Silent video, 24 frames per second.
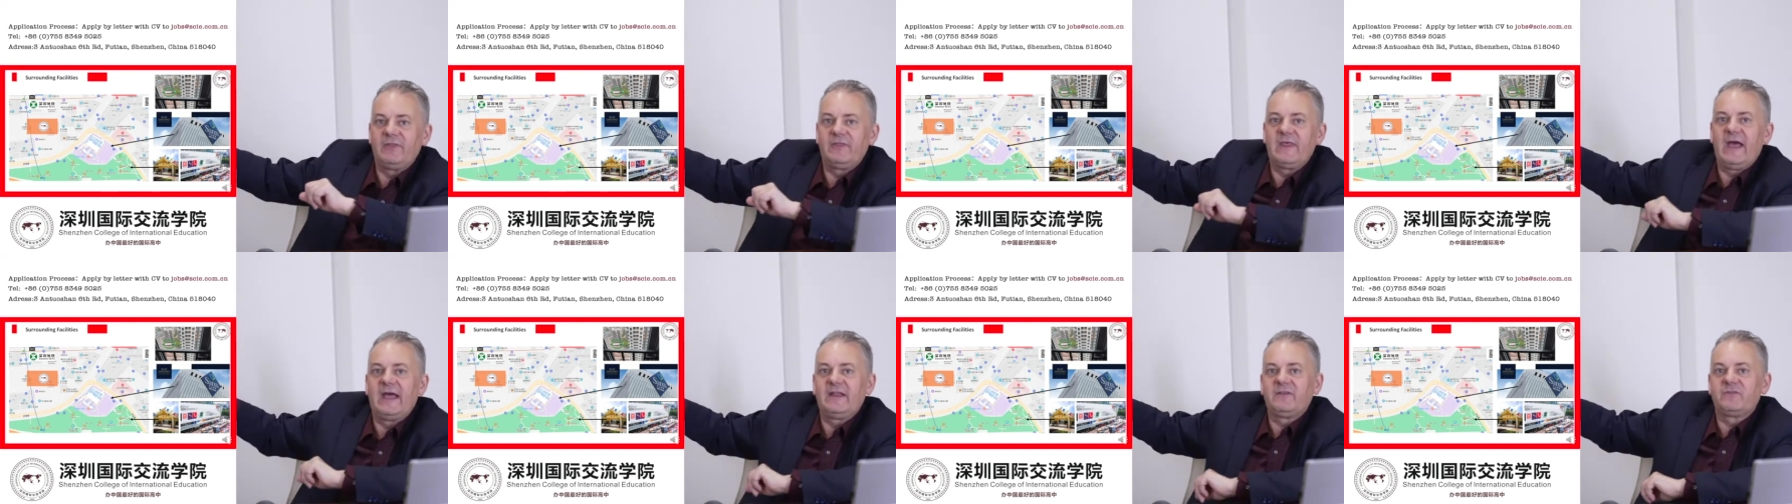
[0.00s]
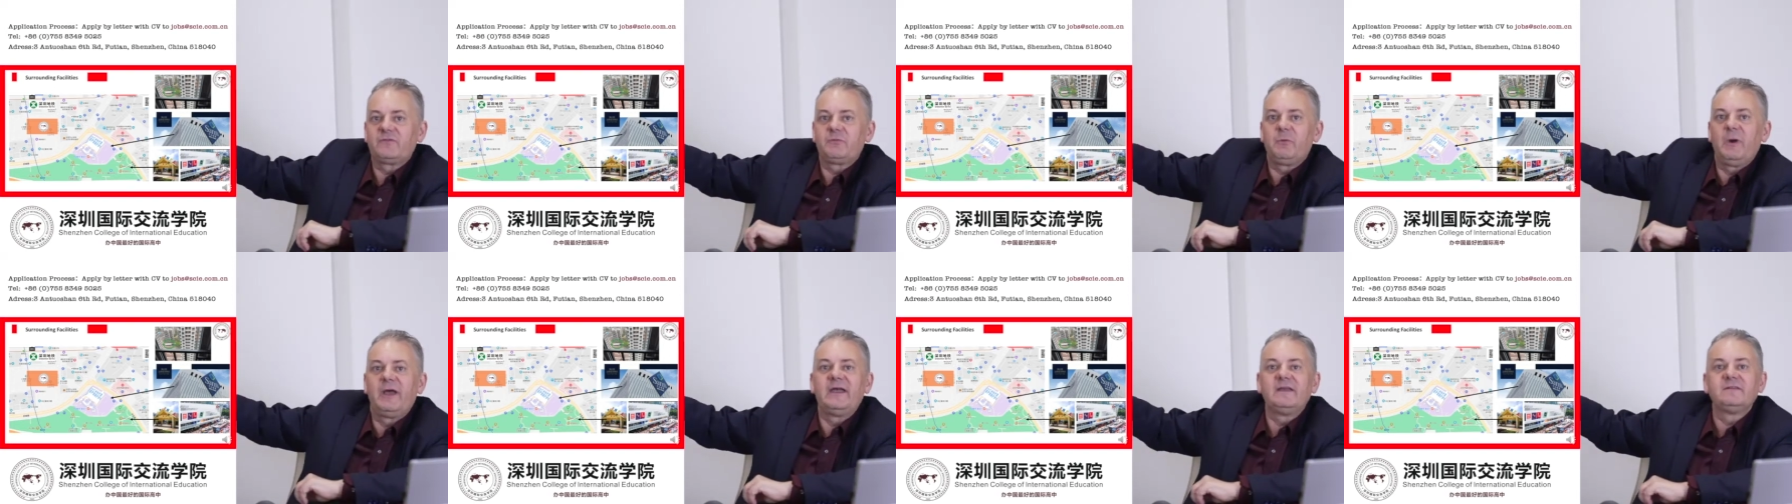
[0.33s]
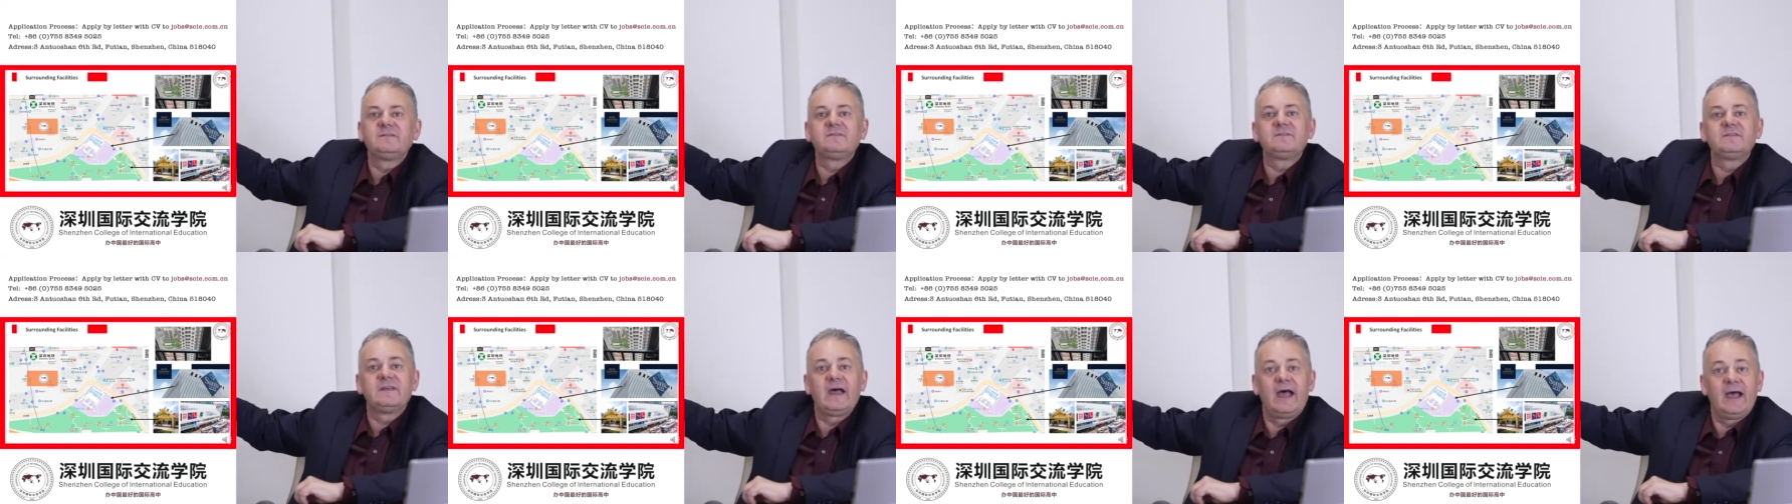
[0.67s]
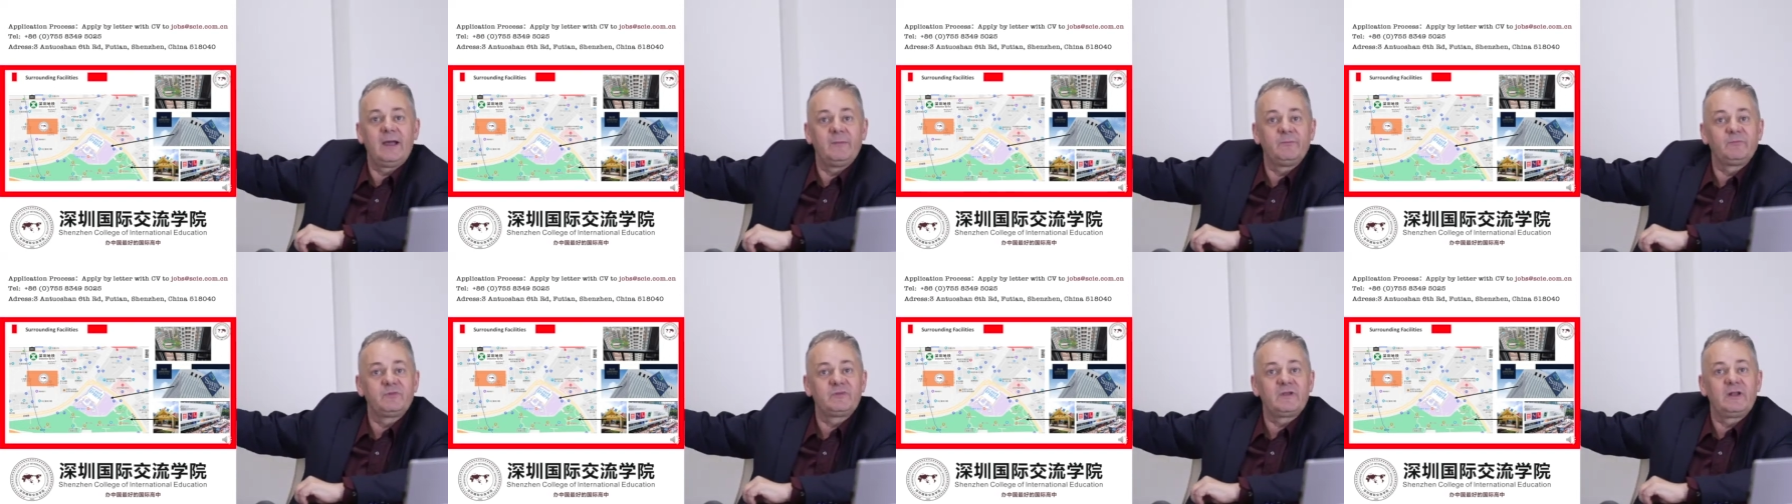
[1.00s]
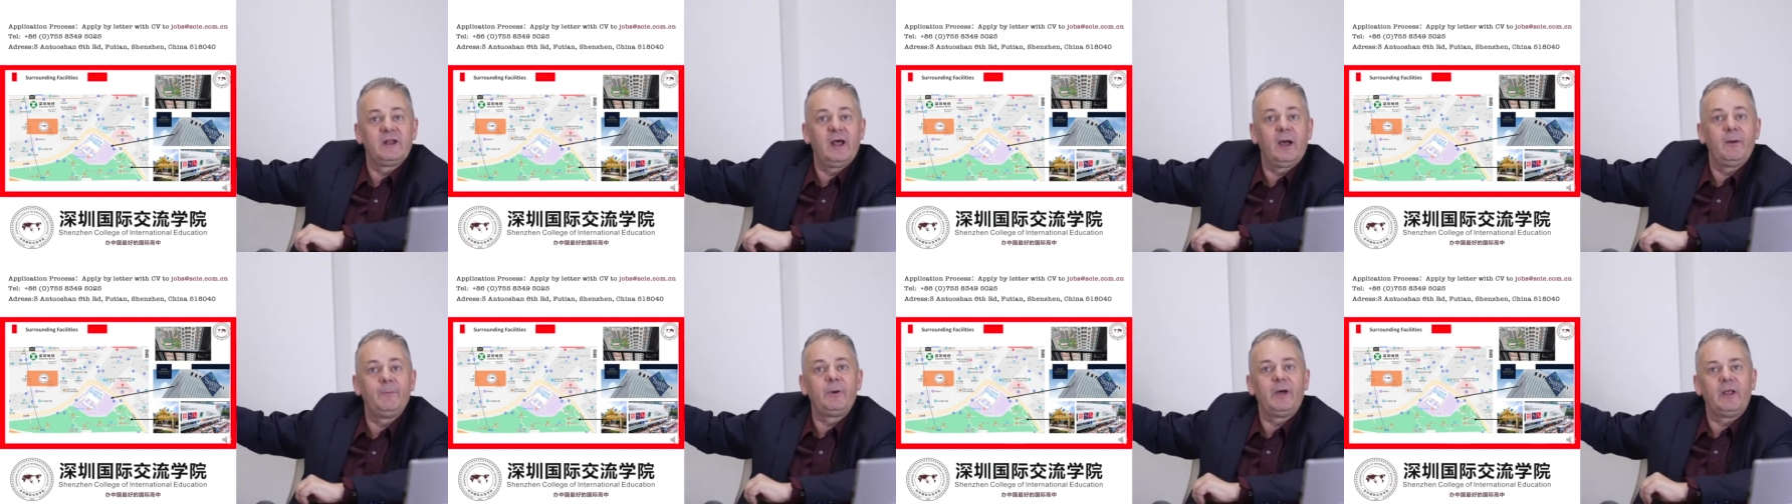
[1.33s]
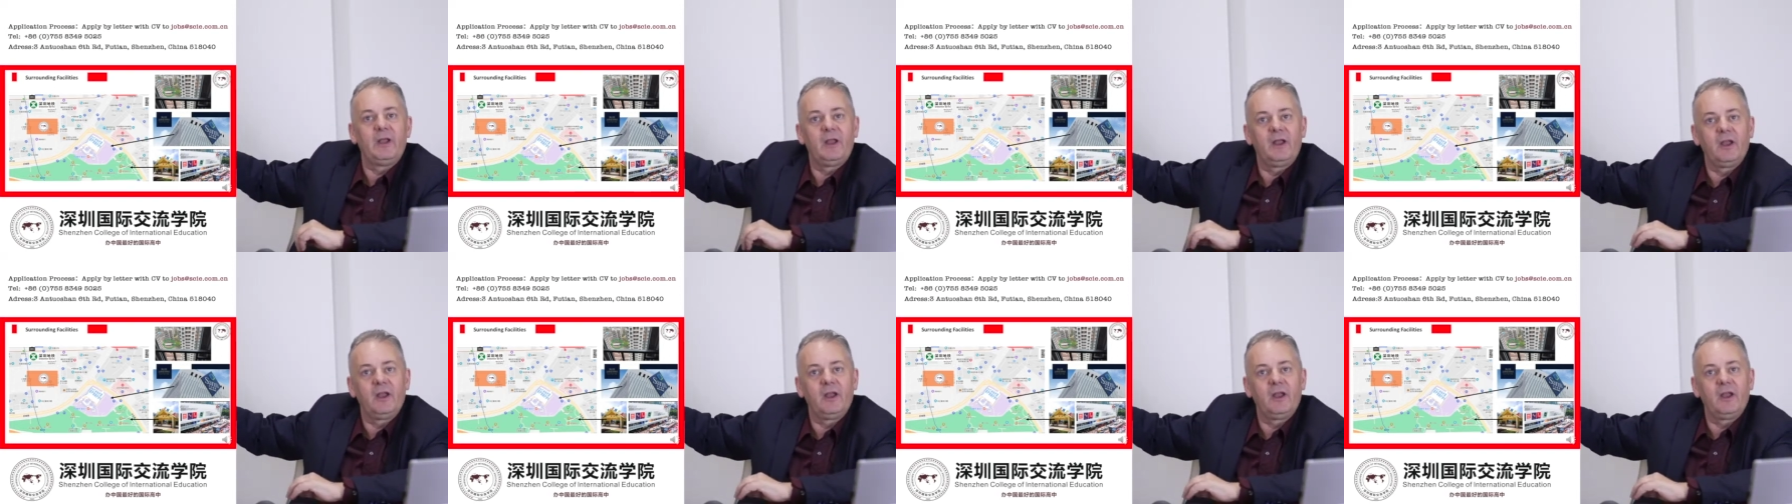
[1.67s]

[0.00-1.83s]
That's where Sam's Club, a